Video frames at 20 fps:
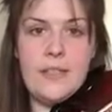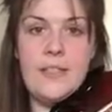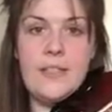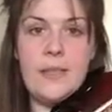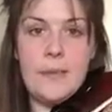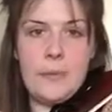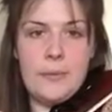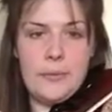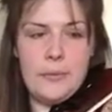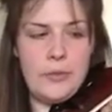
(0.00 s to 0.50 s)

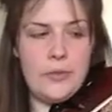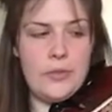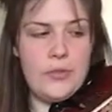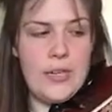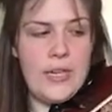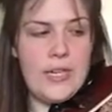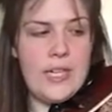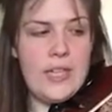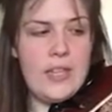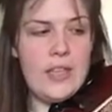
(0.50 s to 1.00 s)
double notes.
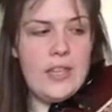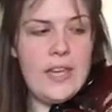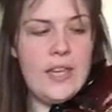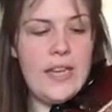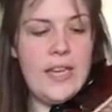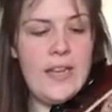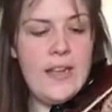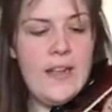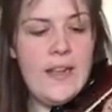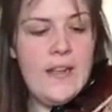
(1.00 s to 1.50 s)
Ready?
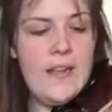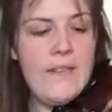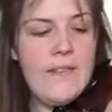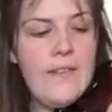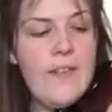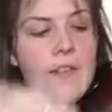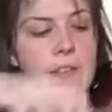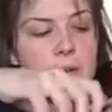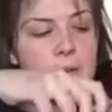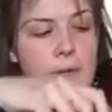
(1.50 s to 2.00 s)
3,
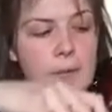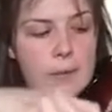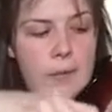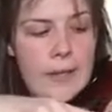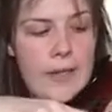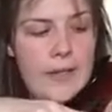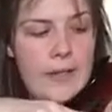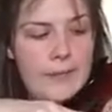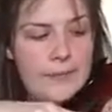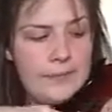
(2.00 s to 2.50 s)

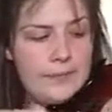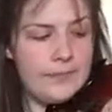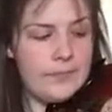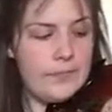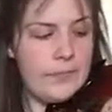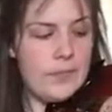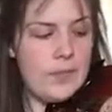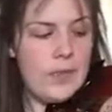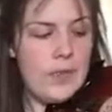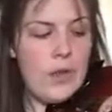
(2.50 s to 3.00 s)
4.
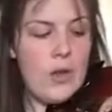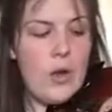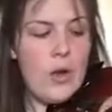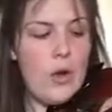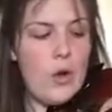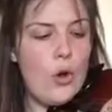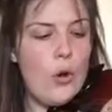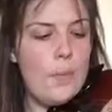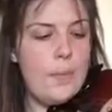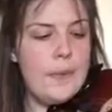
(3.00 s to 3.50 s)

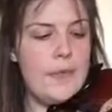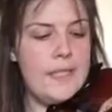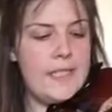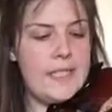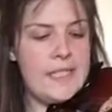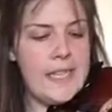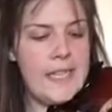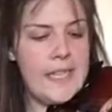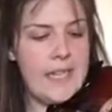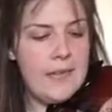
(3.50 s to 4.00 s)
Open
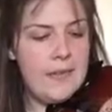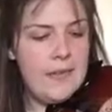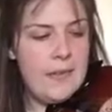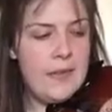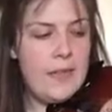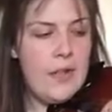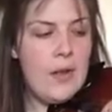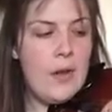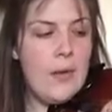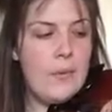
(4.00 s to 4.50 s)
D,
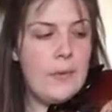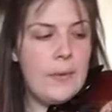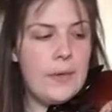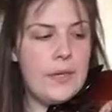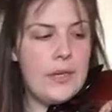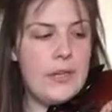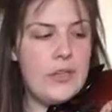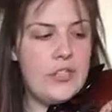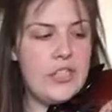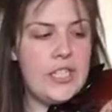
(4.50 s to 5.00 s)

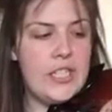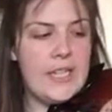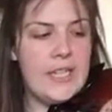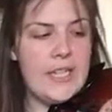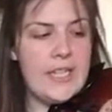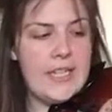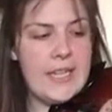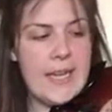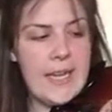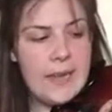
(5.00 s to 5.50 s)
1 on D,
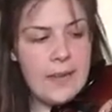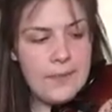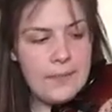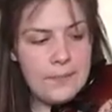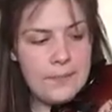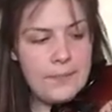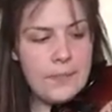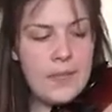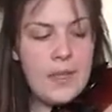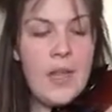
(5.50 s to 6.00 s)
9,
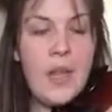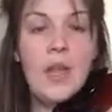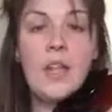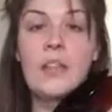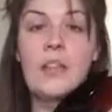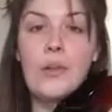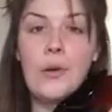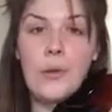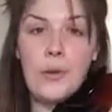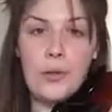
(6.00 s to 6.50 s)

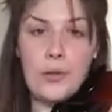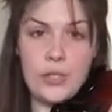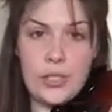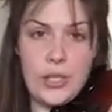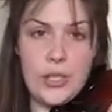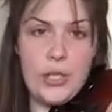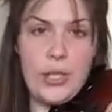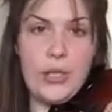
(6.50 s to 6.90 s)
low 2, 3